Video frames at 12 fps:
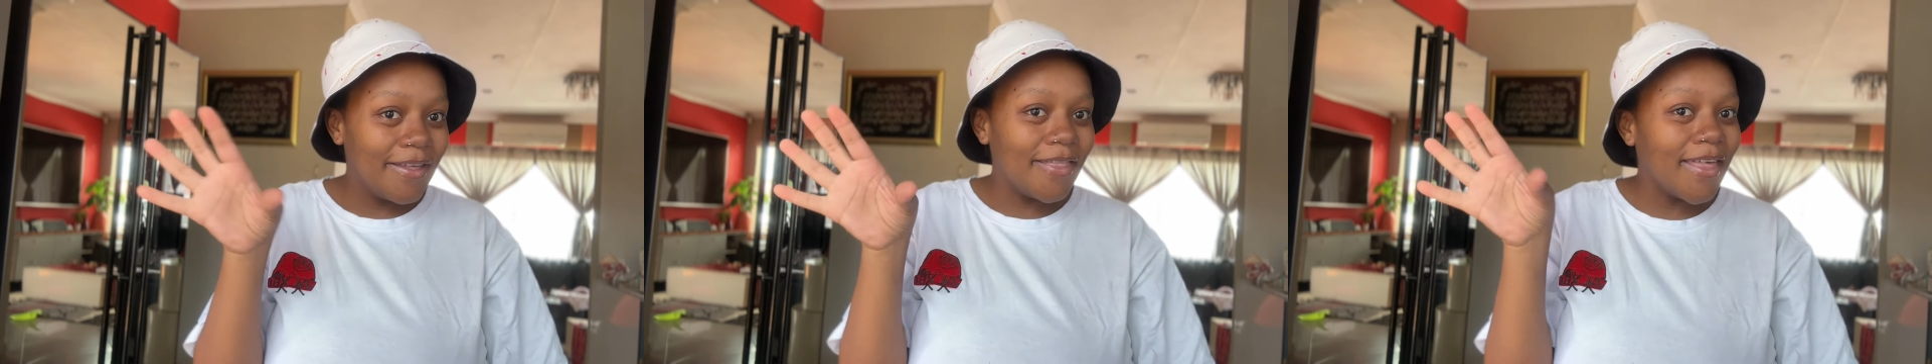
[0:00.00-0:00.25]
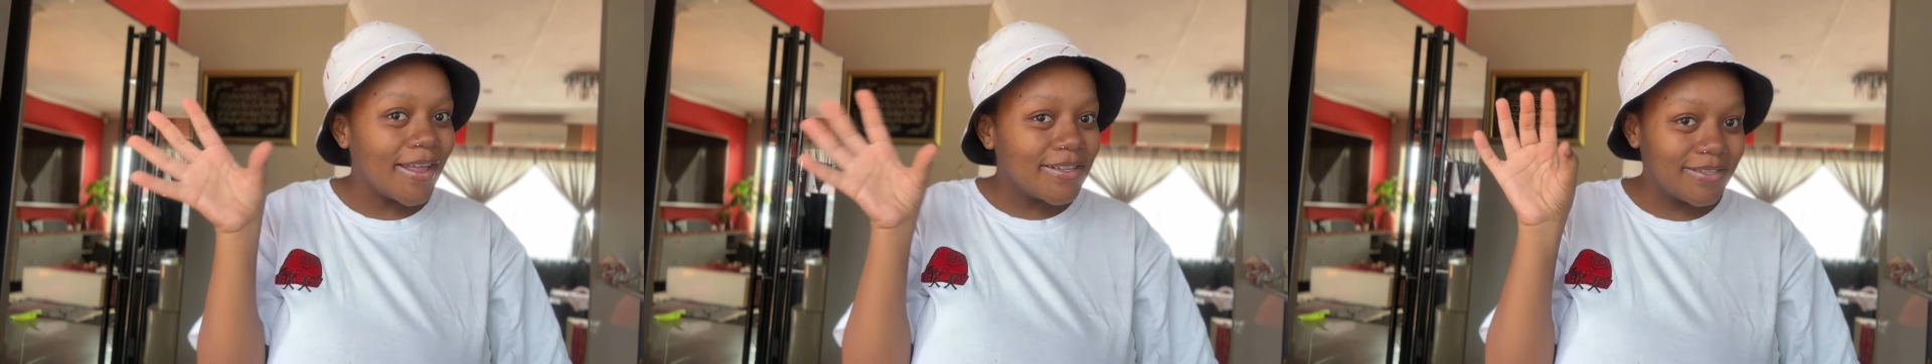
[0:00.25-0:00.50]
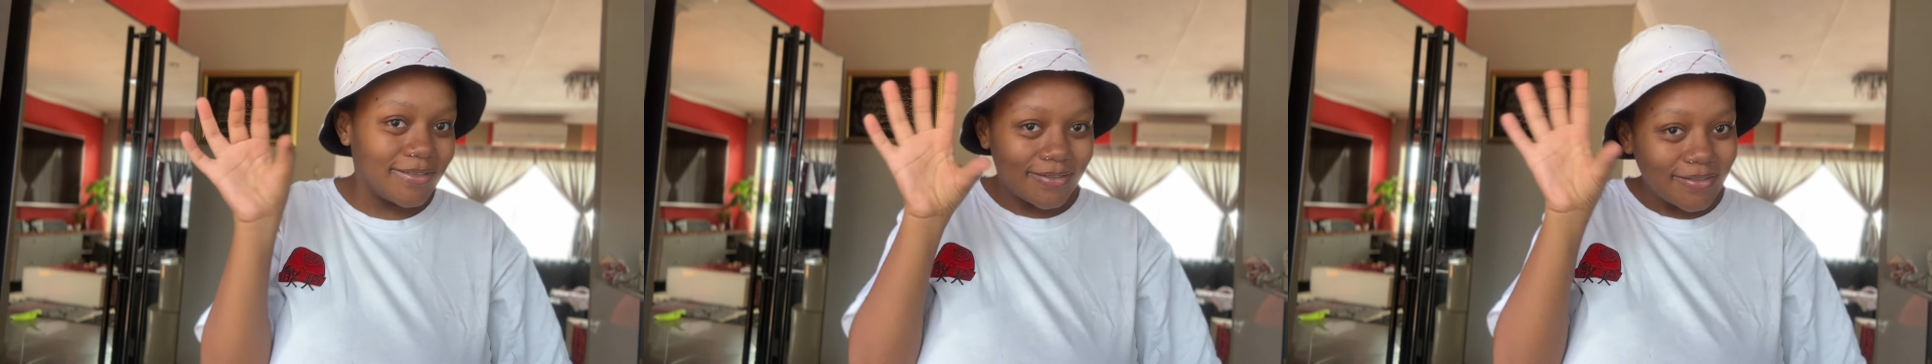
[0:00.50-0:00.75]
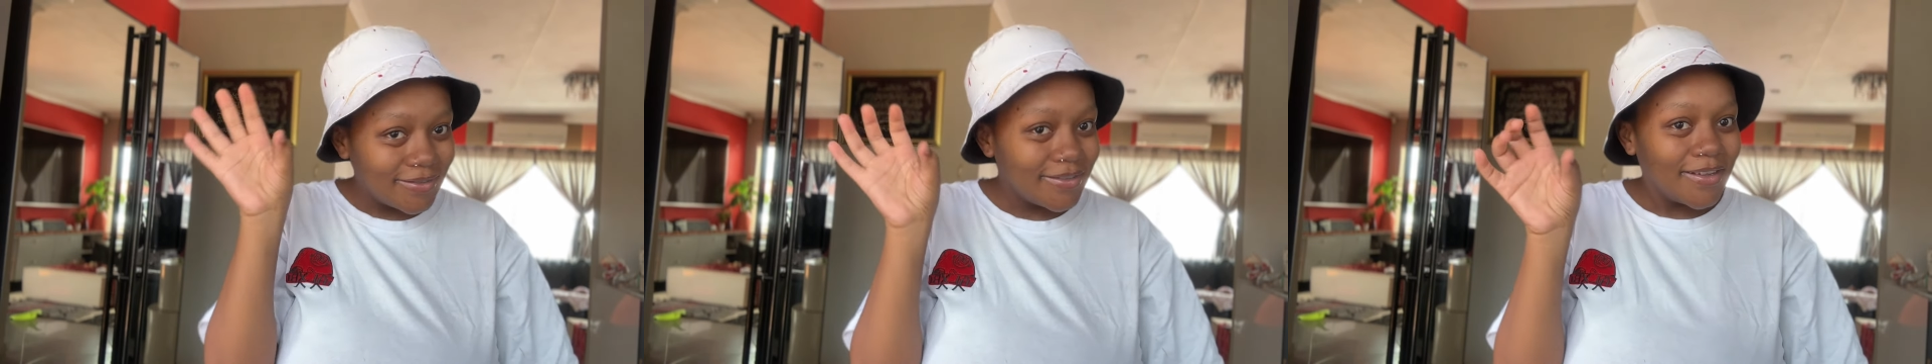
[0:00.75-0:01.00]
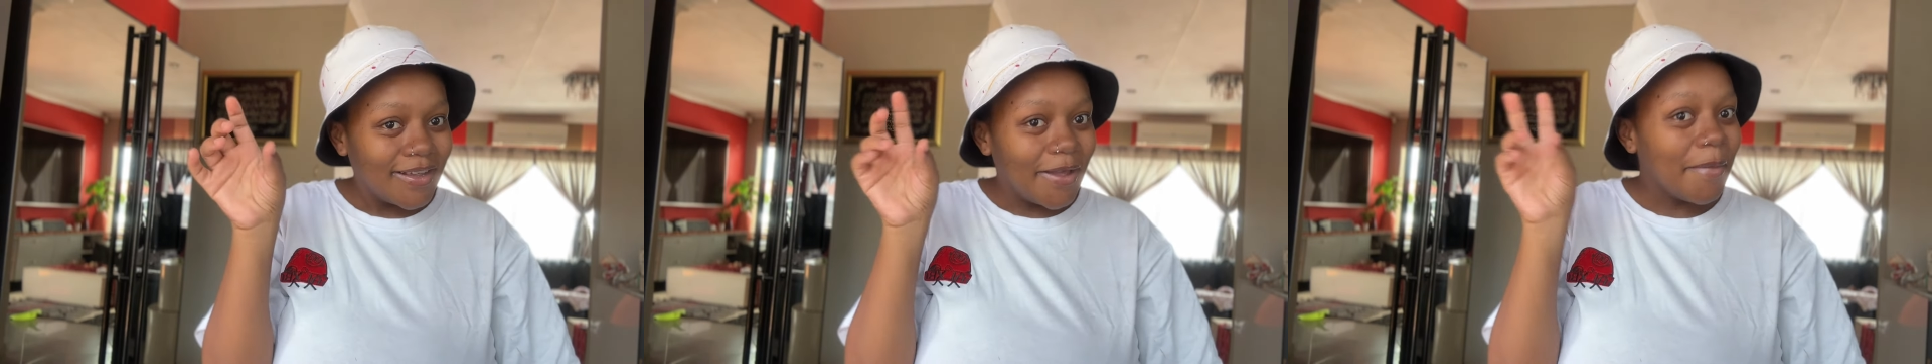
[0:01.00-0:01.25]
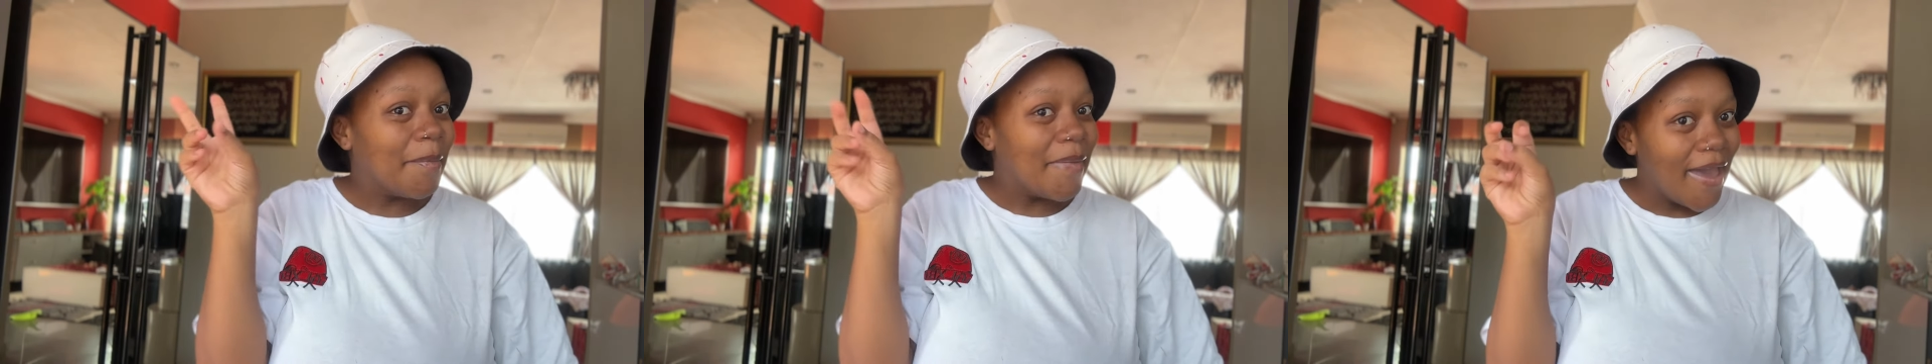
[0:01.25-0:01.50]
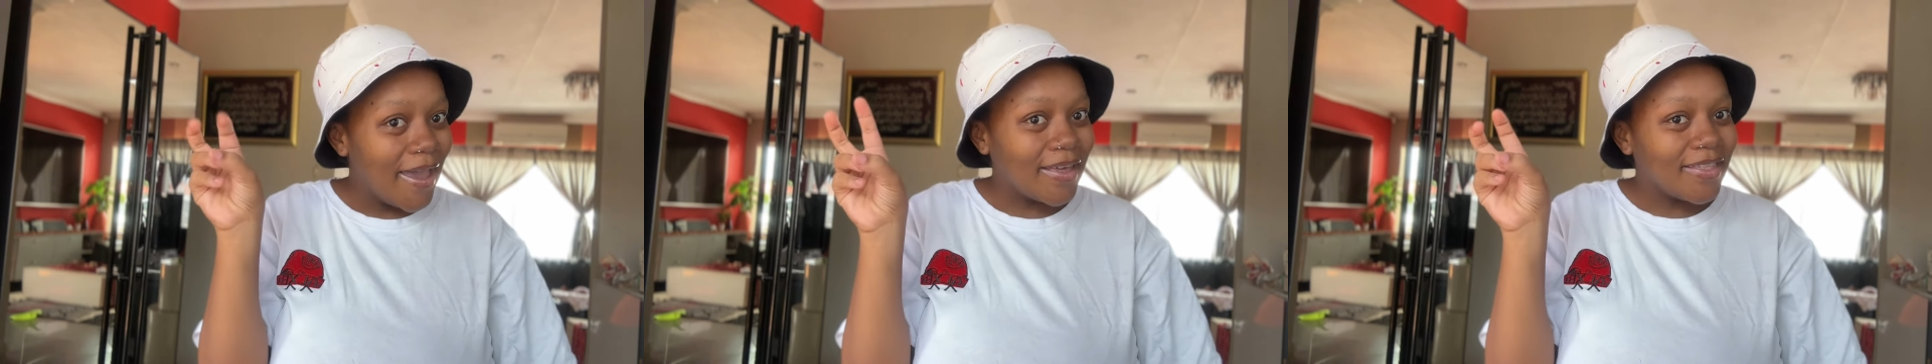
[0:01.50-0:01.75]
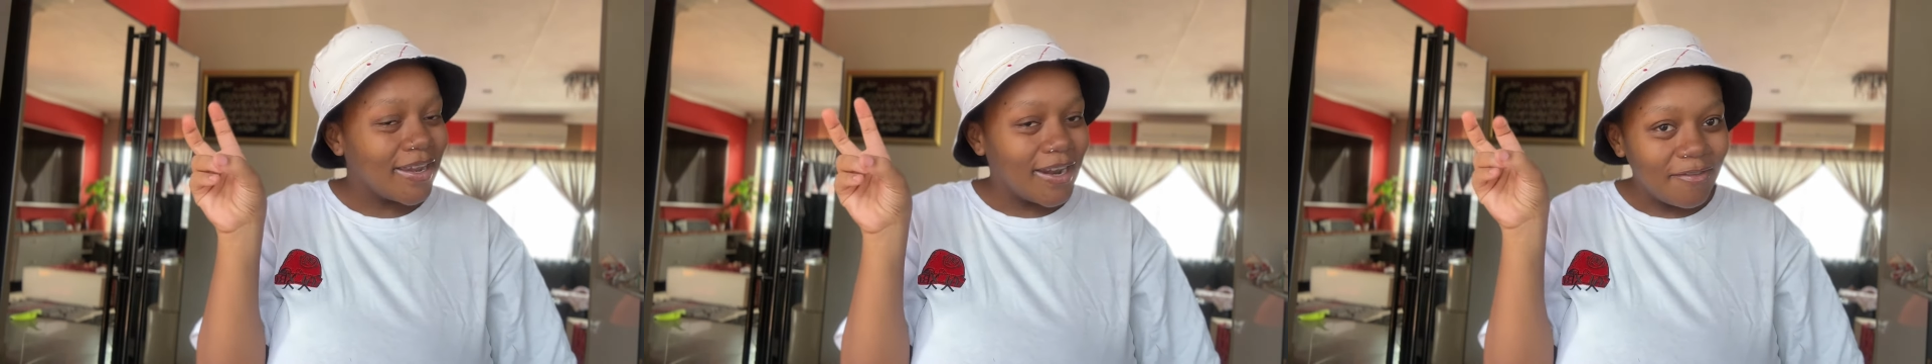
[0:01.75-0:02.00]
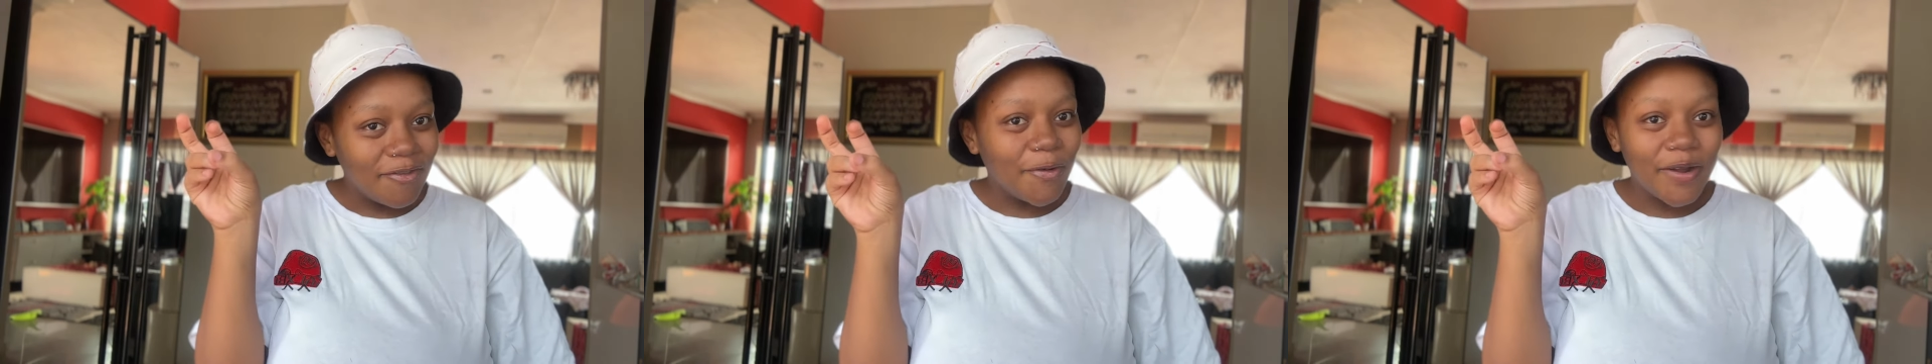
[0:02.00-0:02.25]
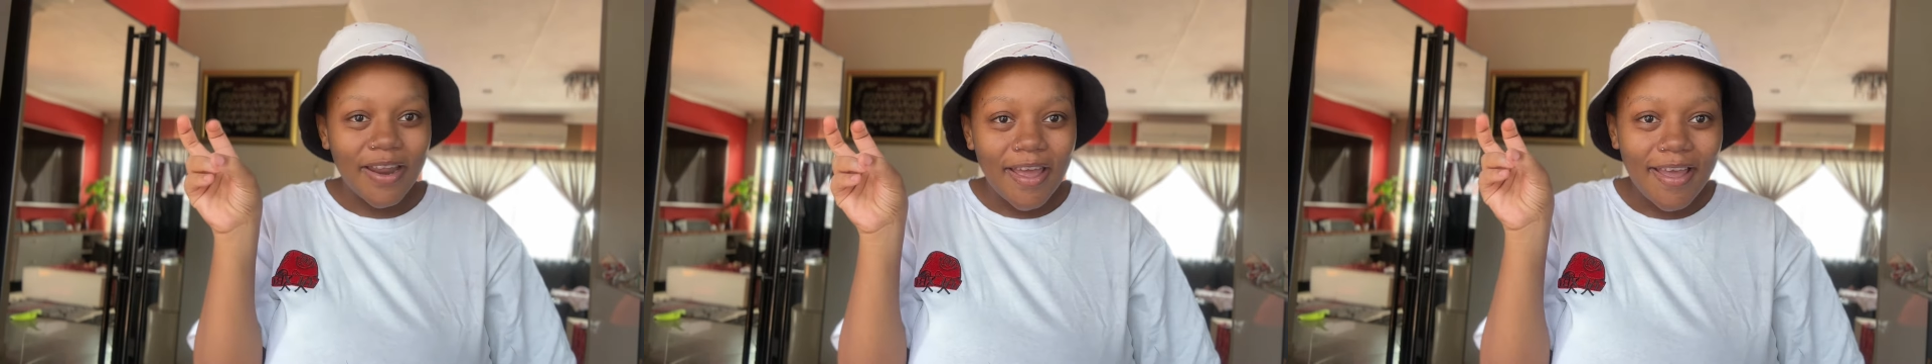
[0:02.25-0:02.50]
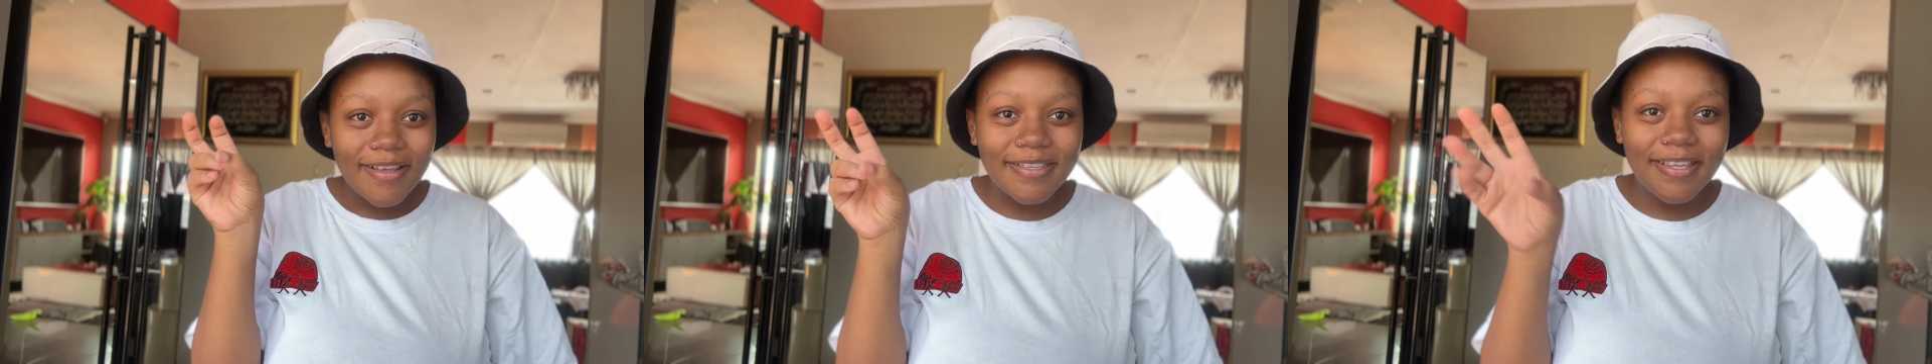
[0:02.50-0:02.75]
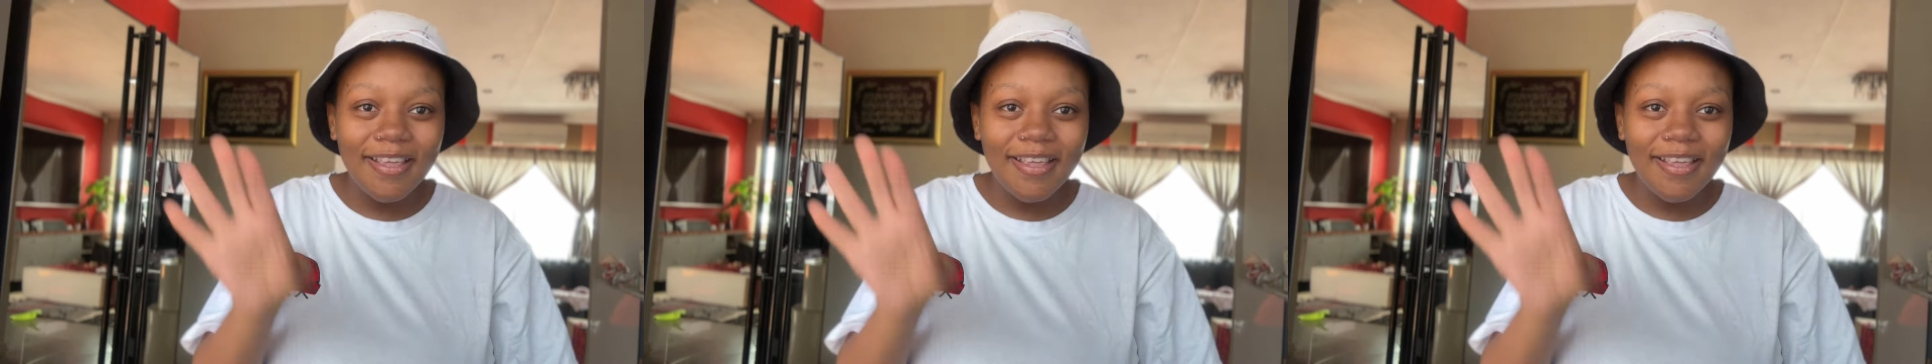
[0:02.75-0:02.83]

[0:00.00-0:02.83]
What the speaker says: that bag that everyone has.